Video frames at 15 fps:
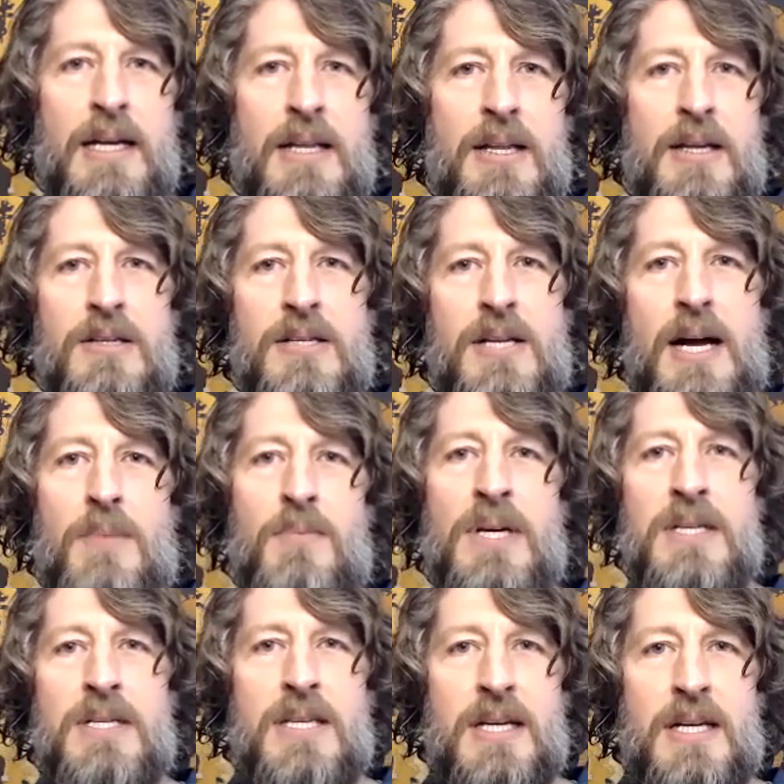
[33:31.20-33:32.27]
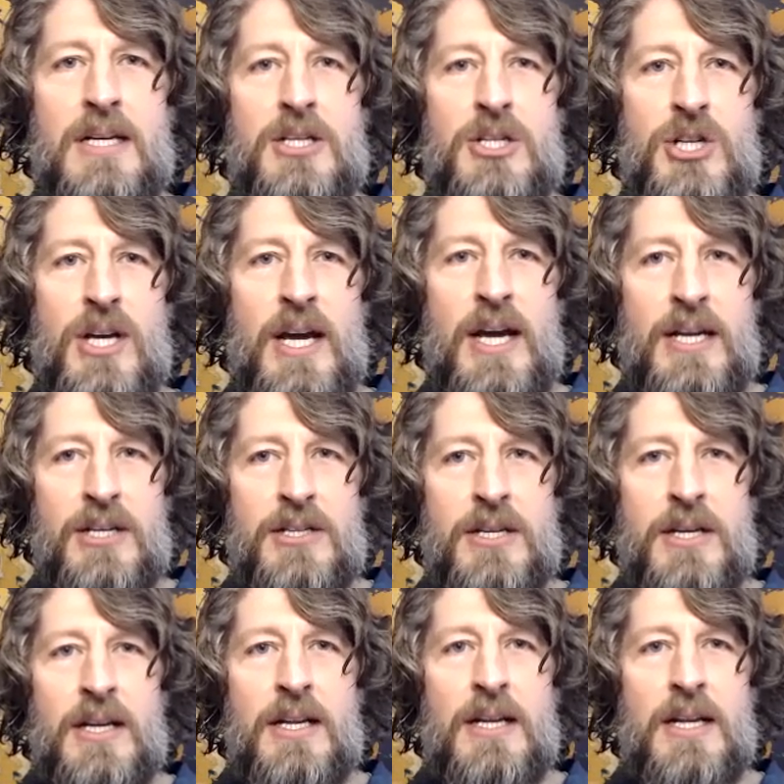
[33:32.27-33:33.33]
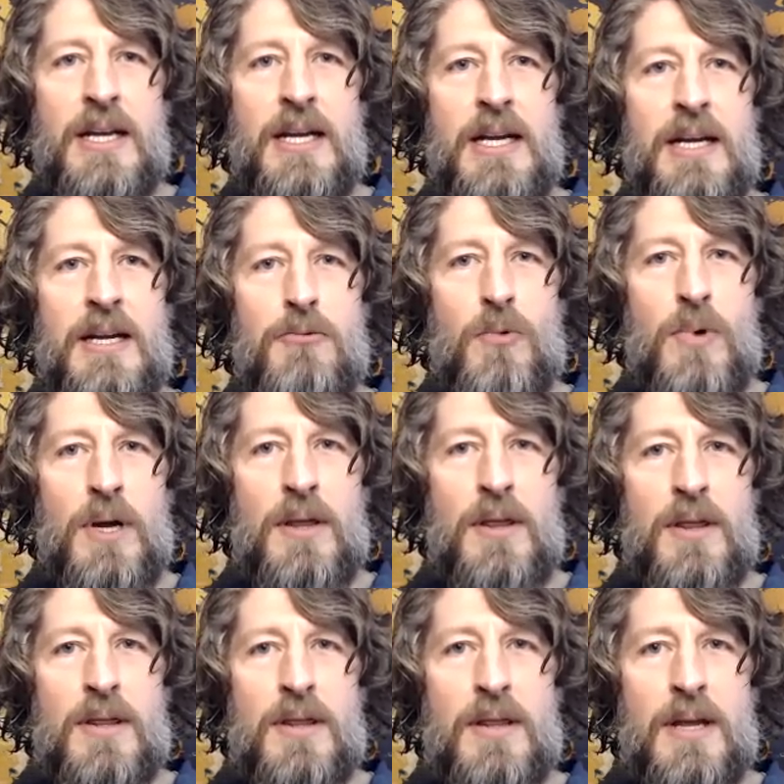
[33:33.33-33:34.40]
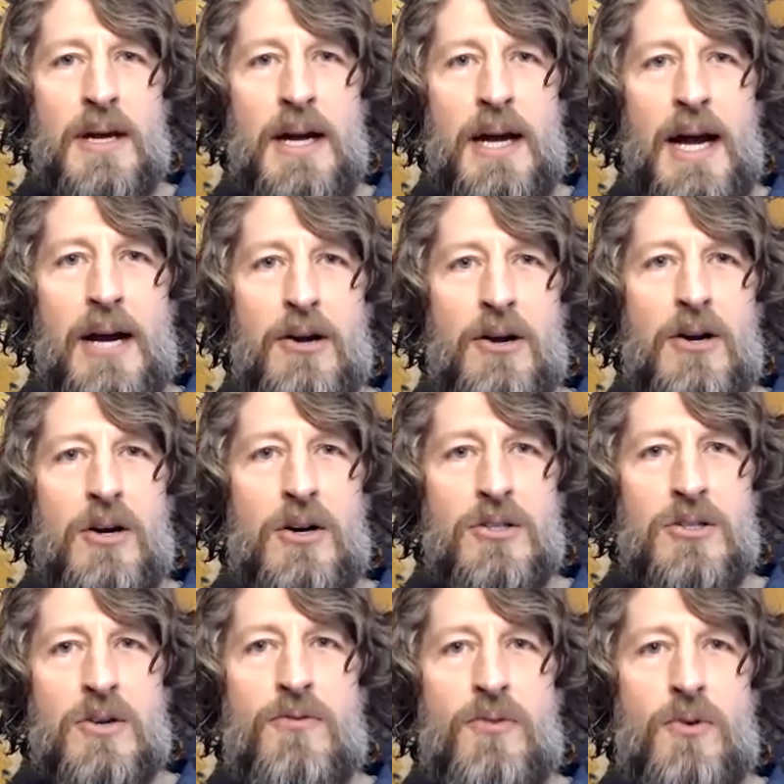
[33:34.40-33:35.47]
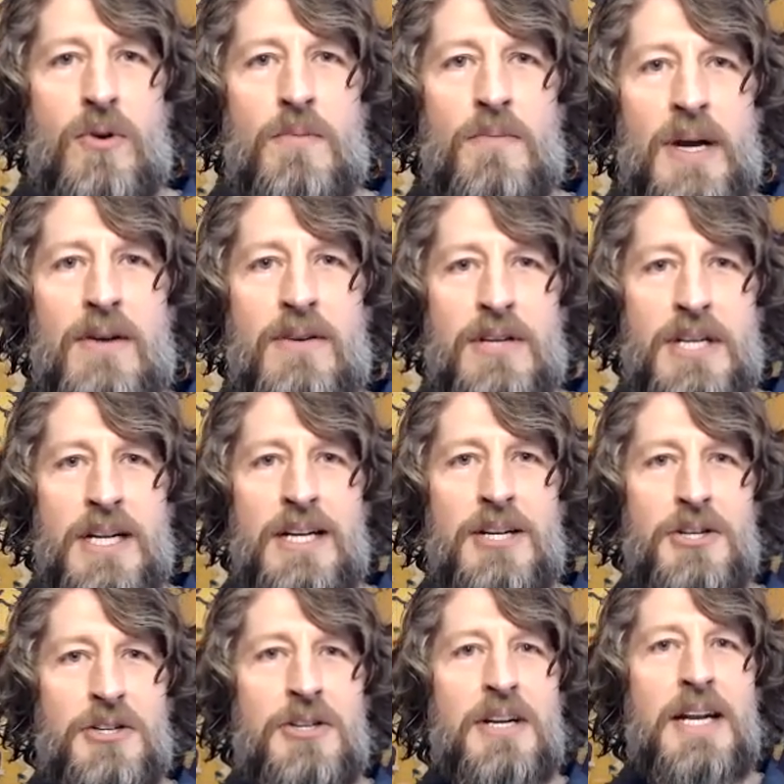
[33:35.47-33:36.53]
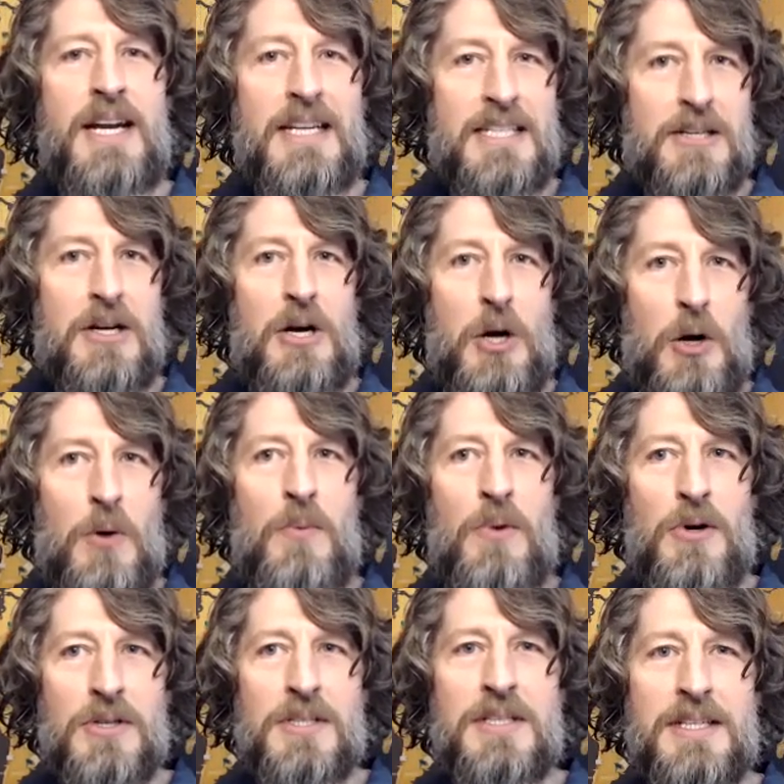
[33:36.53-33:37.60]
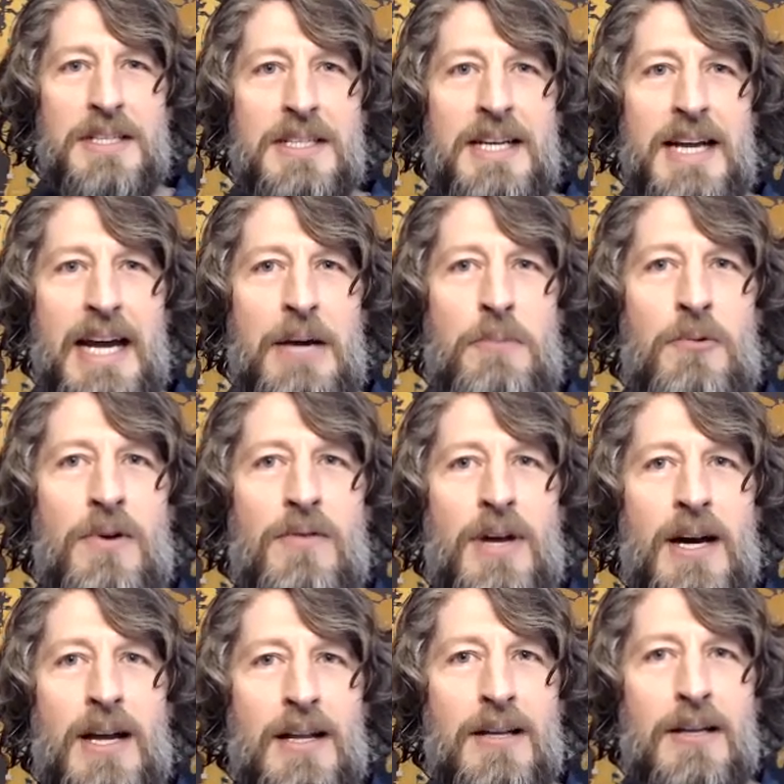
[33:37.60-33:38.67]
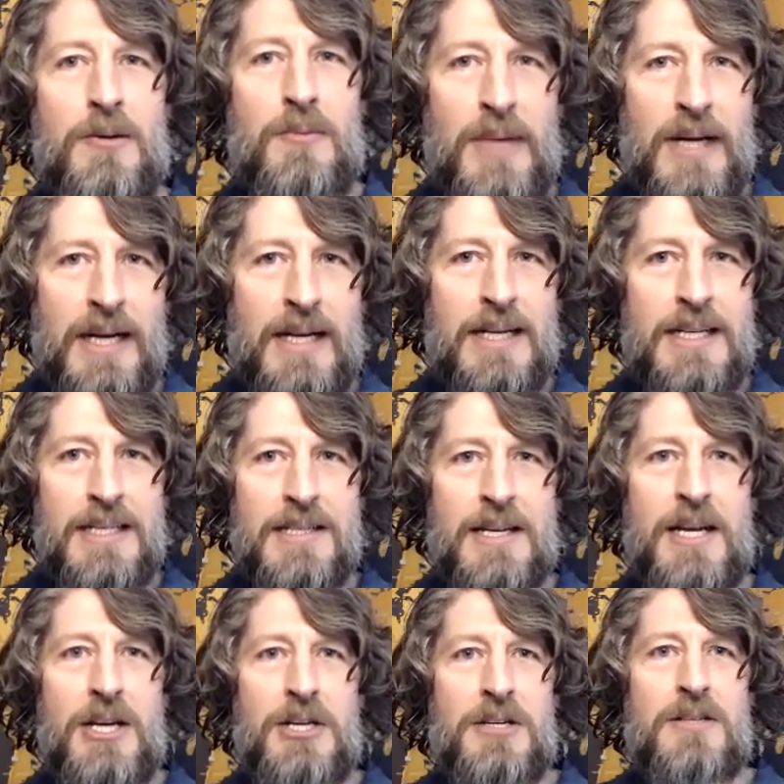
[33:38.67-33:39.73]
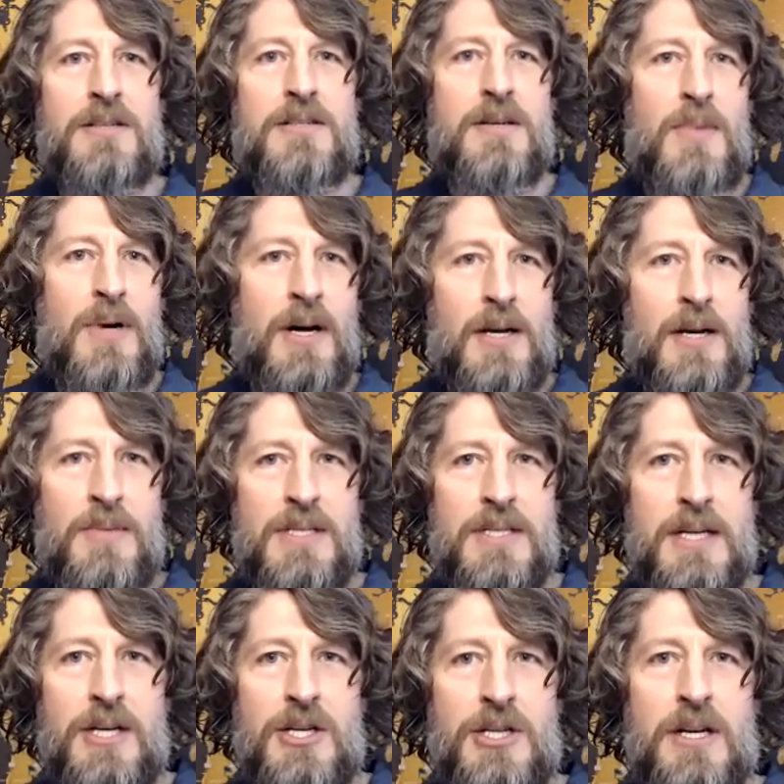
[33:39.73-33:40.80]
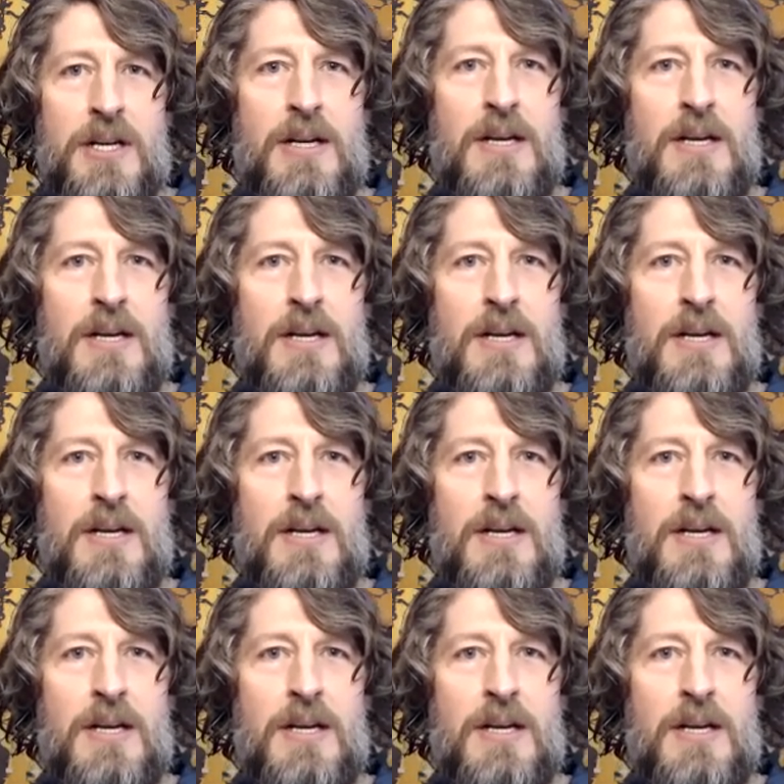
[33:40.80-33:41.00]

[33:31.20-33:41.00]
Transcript: there's not much that has changed. And, and with the agriculture, food and beverage industry, it's almost the same. We've got a little mechanization, some automation,